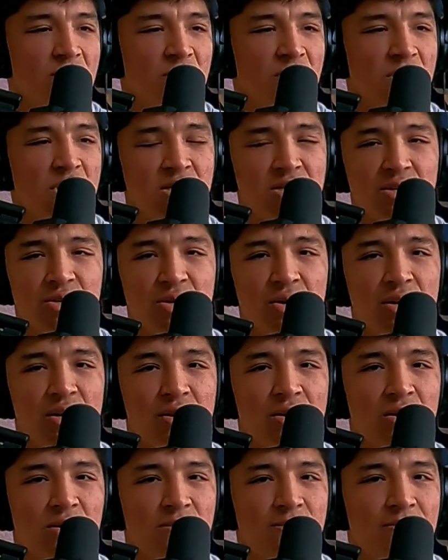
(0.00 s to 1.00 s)
Things that you already
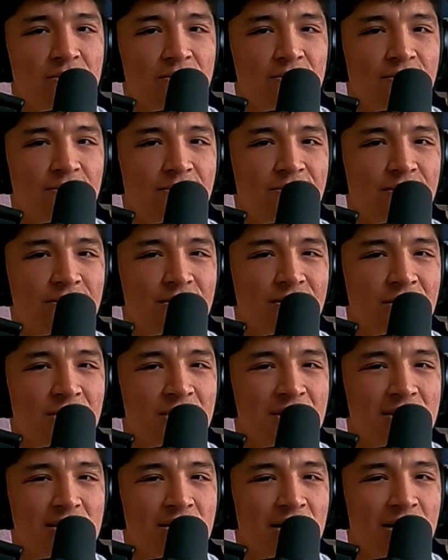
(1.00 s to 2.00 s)
know,
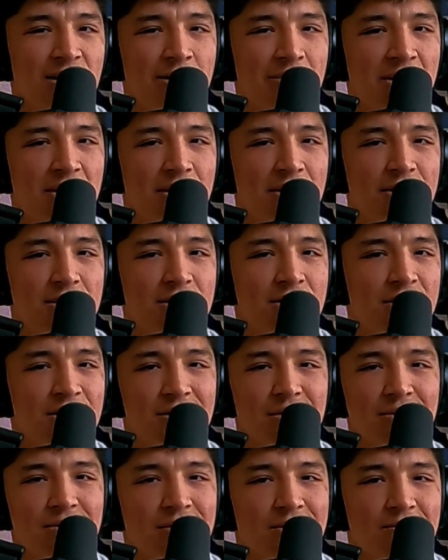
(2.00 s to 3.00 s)
slightly behind the
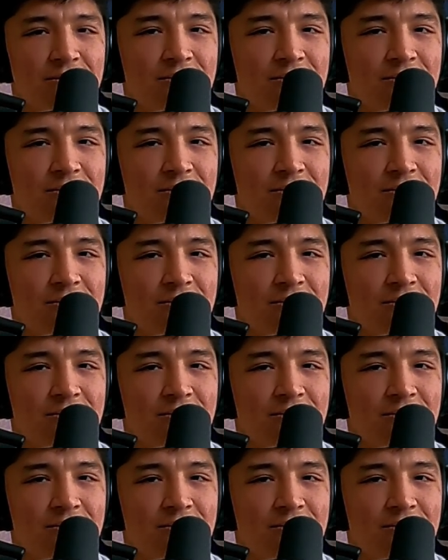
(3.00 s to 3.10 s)
scenes.